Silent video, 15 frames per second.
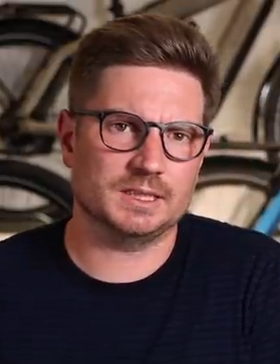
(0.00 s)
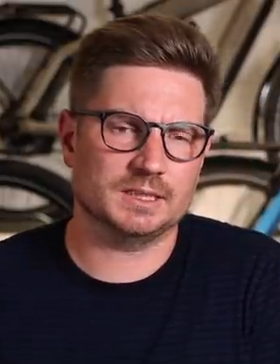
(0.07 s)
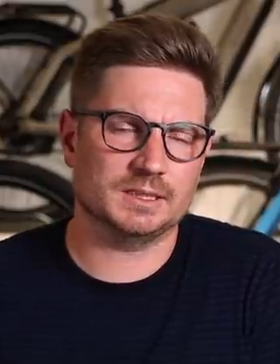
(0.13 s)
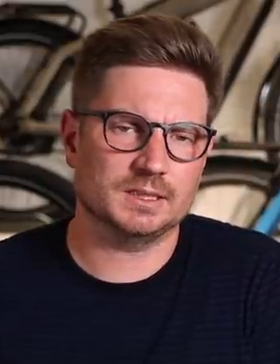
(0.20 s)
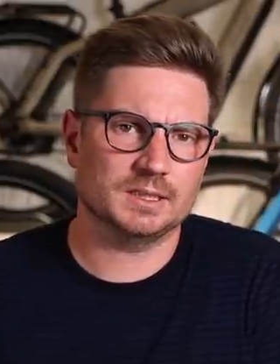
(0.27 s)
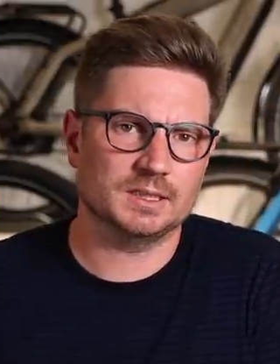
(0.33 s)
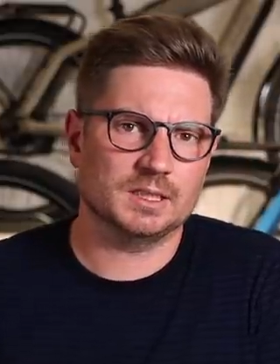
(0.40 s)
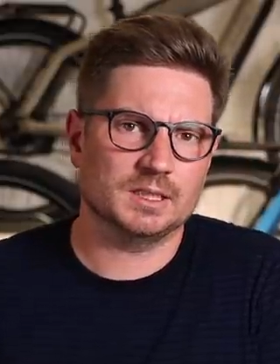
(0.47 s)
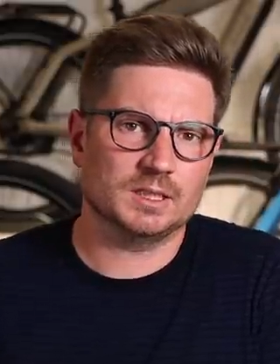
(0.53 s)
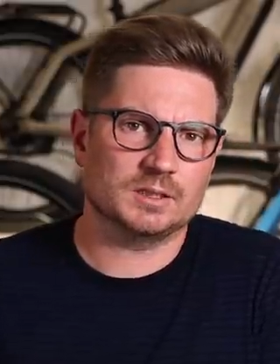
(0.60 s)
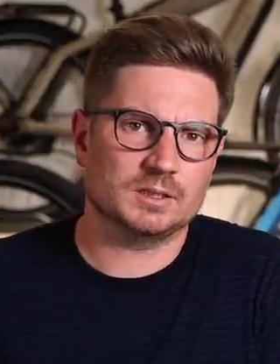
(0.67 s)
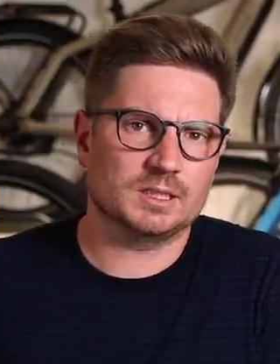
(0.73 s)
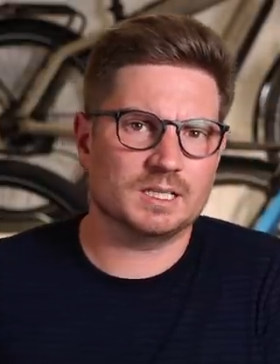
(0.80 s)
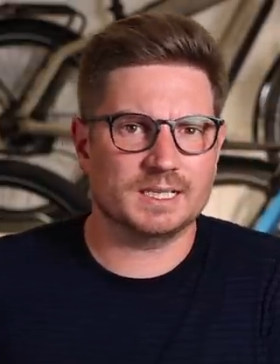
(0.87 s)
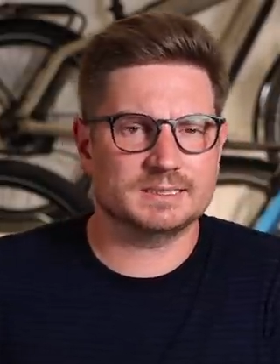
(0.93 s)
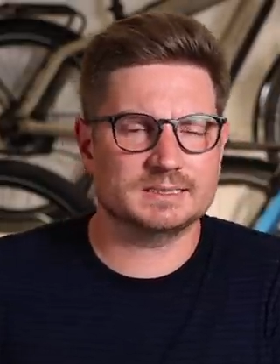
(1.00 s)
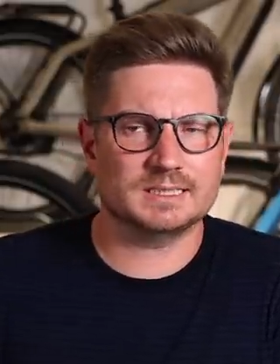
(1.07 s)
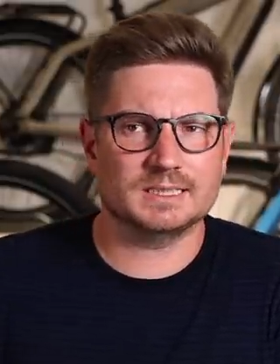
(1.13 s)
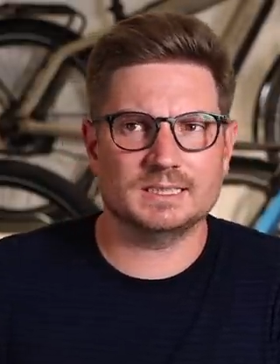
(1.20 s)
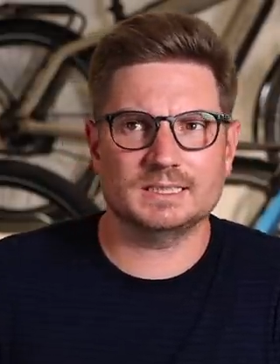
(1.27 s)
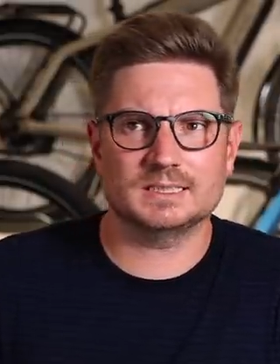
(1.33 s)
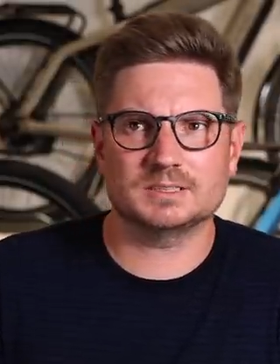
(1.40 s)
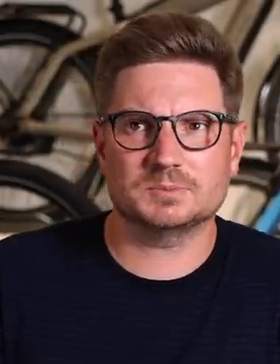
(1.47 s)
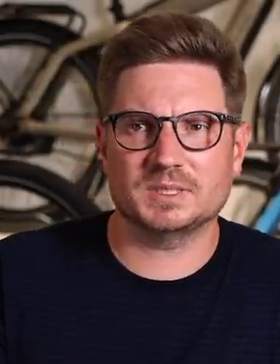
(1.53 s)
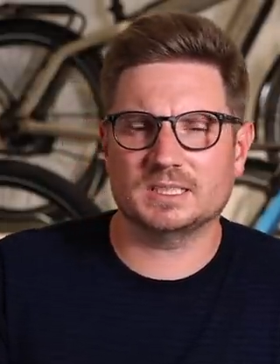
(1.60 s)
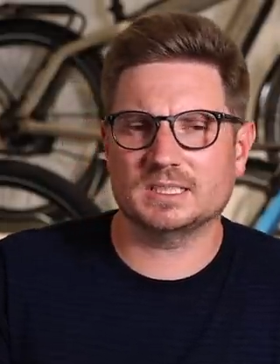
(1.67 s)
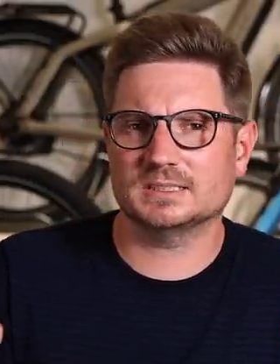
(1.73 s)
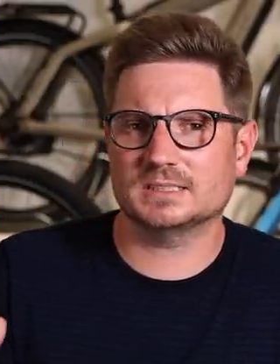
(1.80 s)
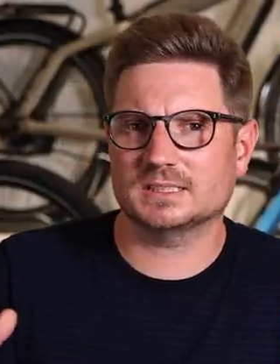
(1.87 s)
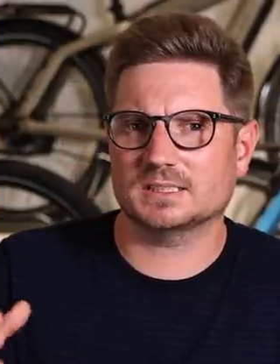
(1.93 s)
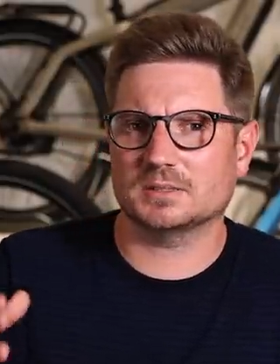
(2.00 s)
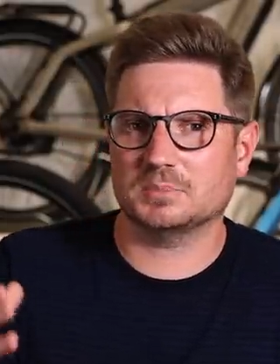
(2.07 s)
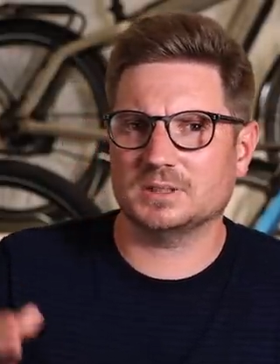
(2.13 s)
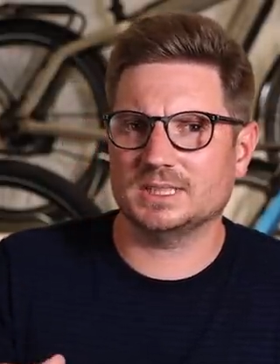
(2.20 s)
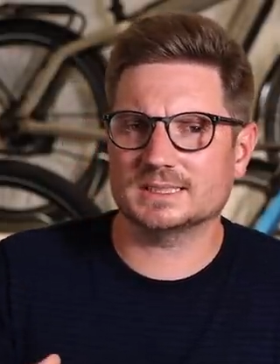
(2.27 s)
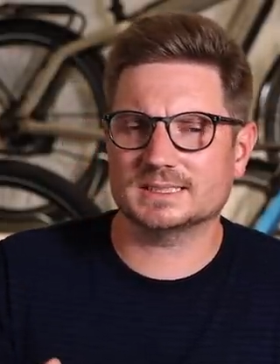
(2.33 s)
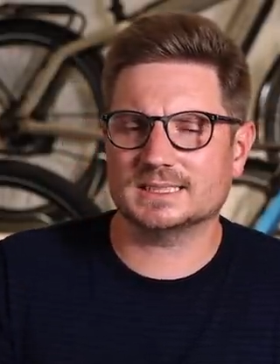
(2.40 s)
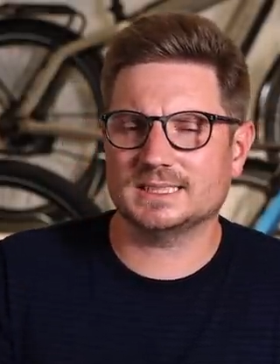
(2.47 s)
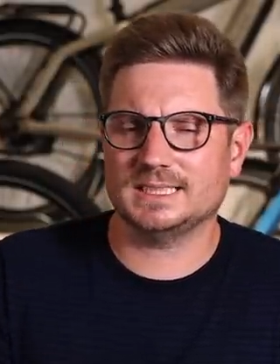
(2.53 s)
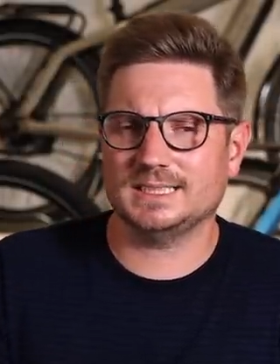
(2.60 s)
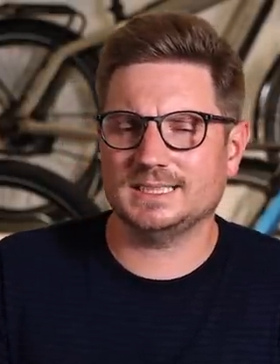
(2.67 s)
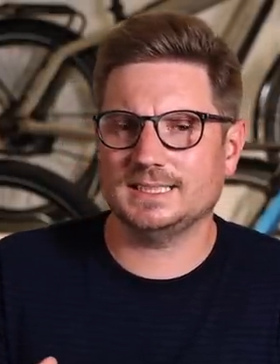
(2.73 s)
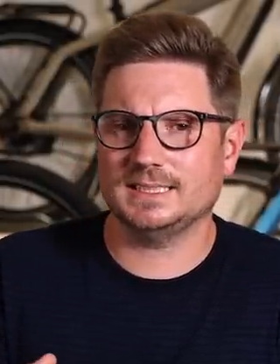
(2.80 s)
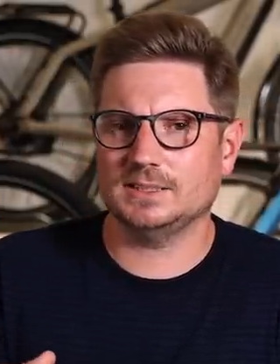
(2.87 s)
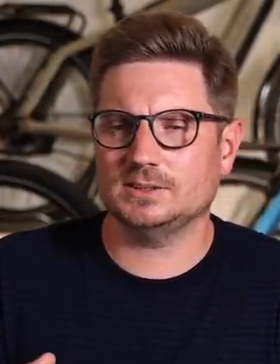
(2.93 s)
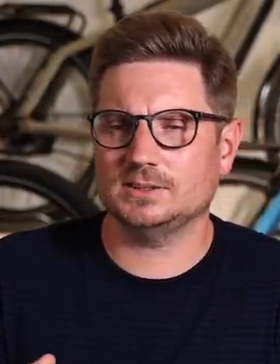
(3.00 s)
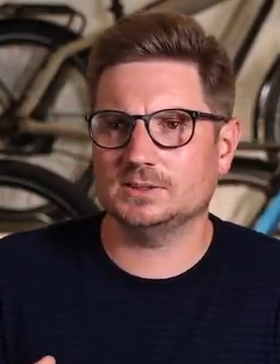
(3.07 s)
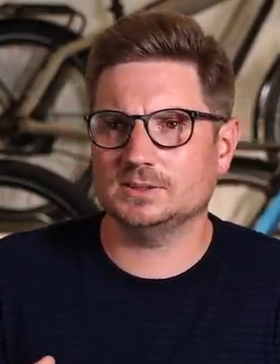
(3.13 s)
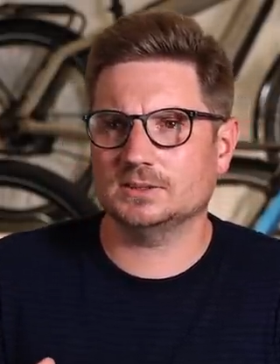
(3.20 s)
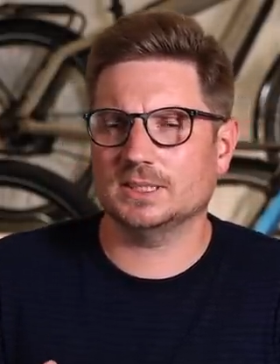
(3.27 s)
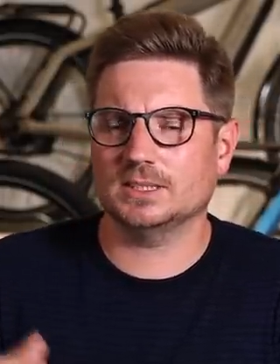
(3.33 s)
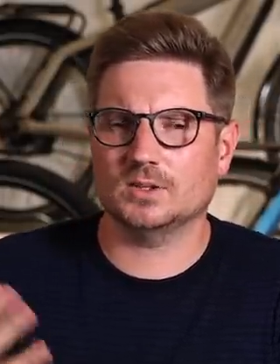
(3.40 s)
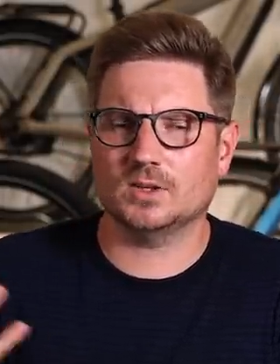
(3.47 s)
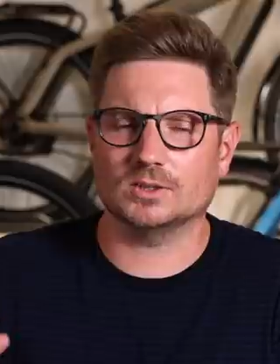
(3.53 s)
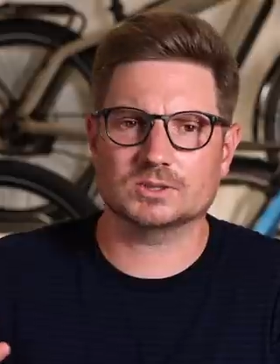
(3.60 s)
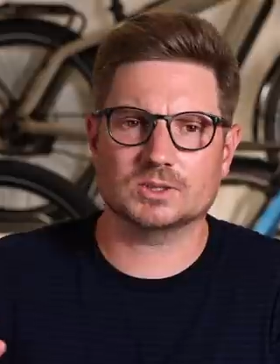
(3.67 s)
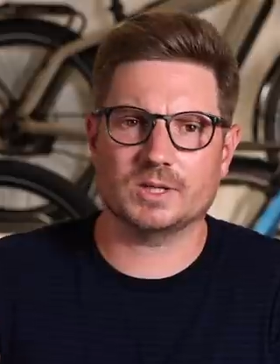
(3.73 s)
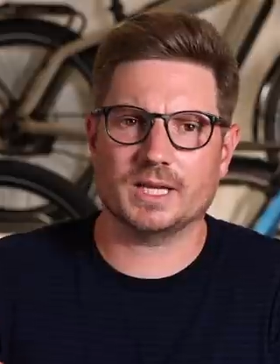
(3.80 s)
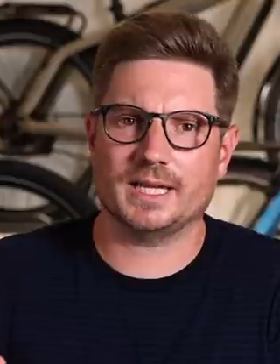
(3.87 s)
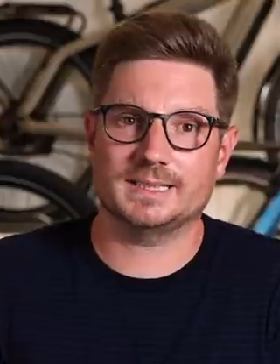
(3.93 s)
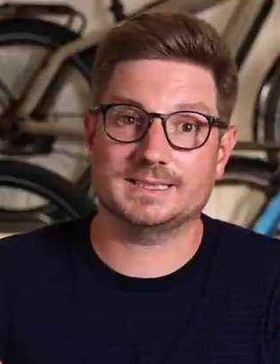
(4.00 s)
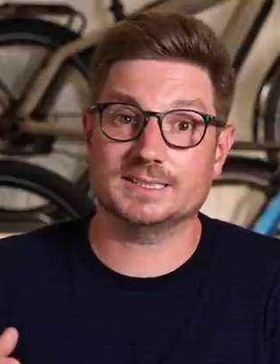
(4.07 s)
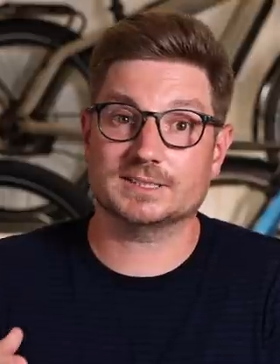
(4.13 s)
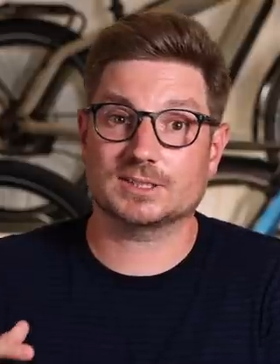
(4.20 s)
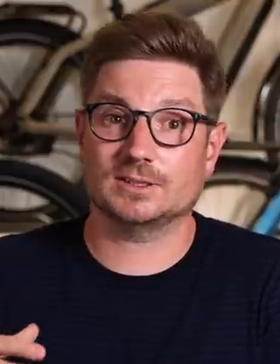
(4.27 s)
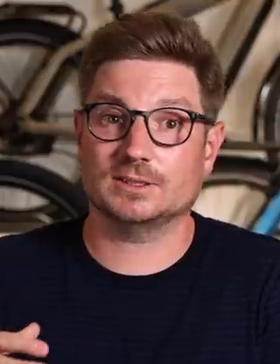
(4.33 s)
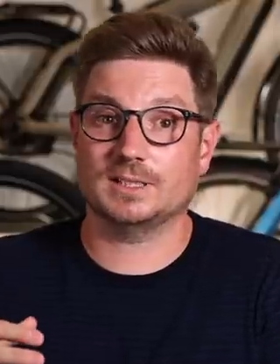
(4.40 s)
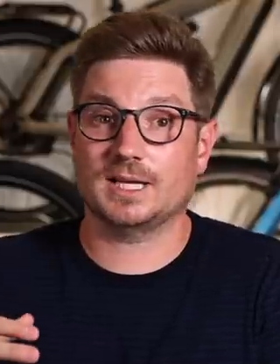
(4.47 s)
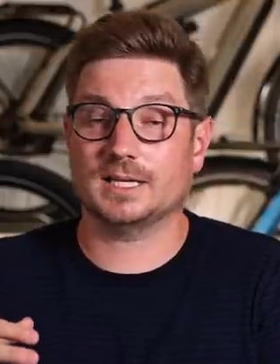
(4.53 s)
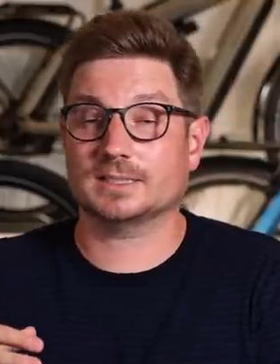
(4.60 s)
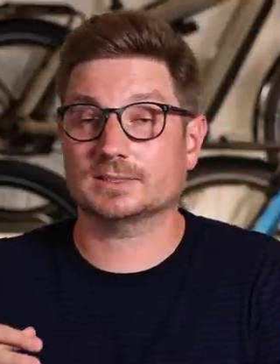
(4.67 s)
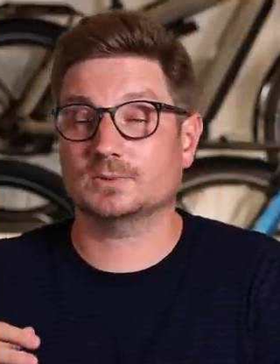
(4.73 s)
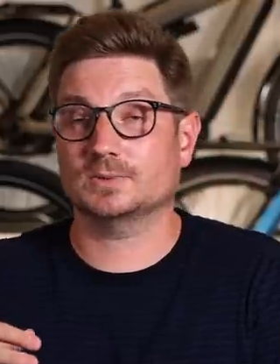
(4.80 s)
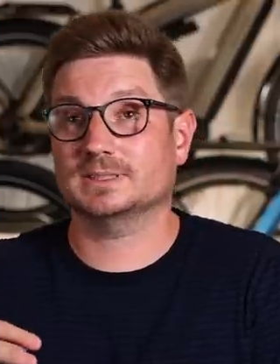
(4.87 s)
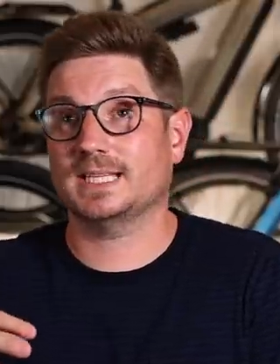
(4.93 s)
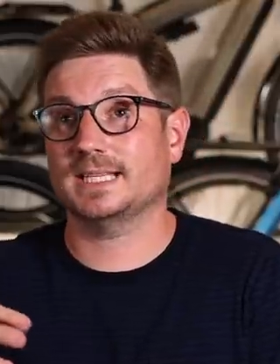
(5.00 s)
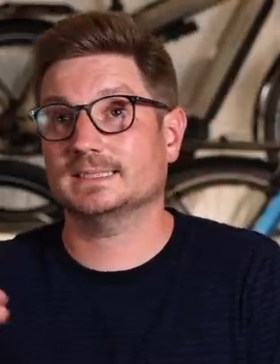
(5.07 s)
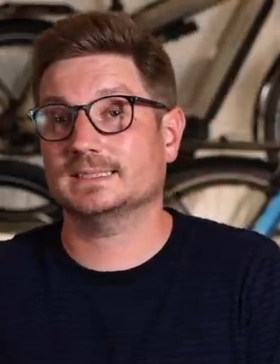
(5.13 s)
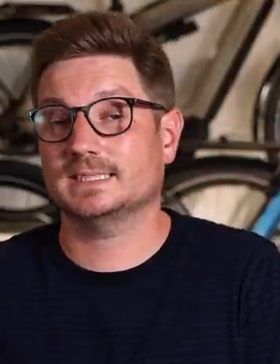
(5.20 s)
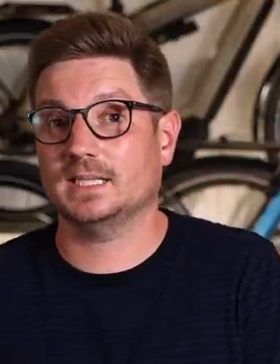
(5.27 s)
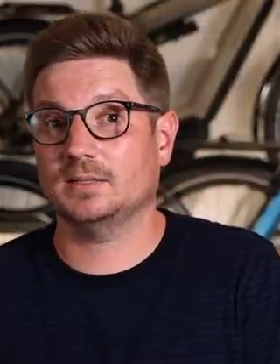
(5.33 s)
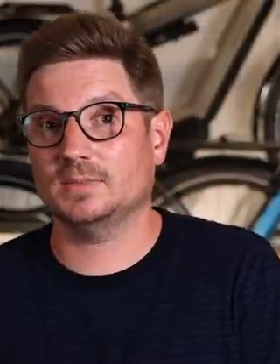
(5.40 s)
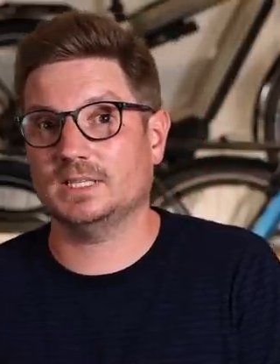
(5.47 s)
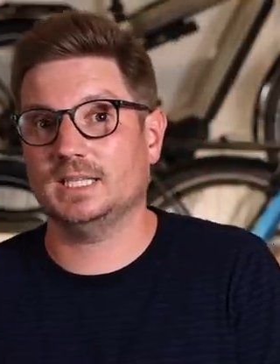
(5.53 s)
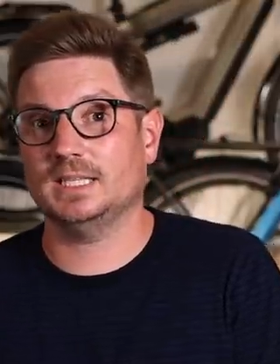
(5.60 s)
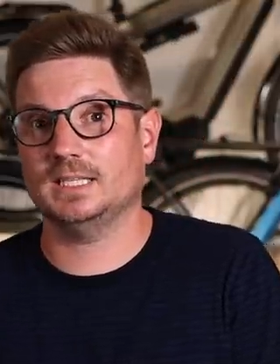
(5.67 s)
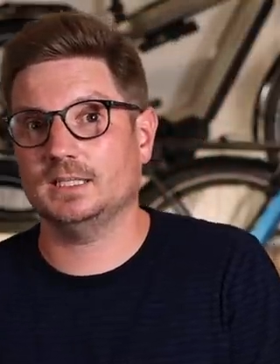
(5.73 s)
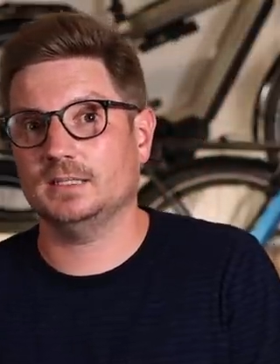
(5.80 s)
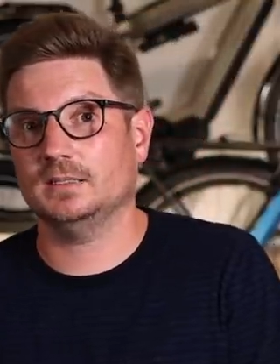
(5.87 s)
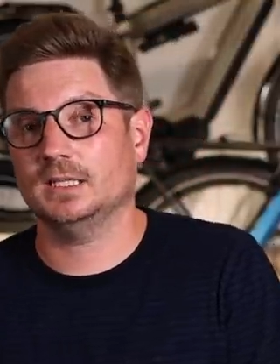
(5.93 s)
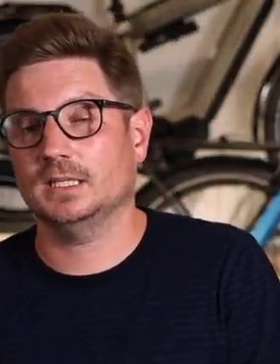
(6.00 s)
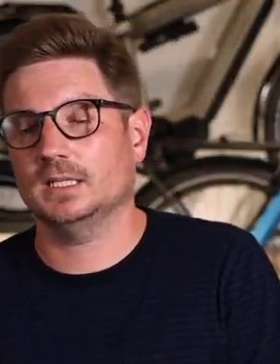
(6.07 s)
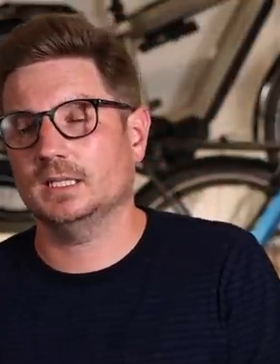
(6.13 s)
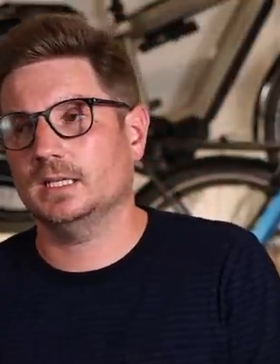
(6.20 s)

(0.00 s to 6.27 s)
And the nice thing is, because it's a plus key, you can also get additional locks with that same key,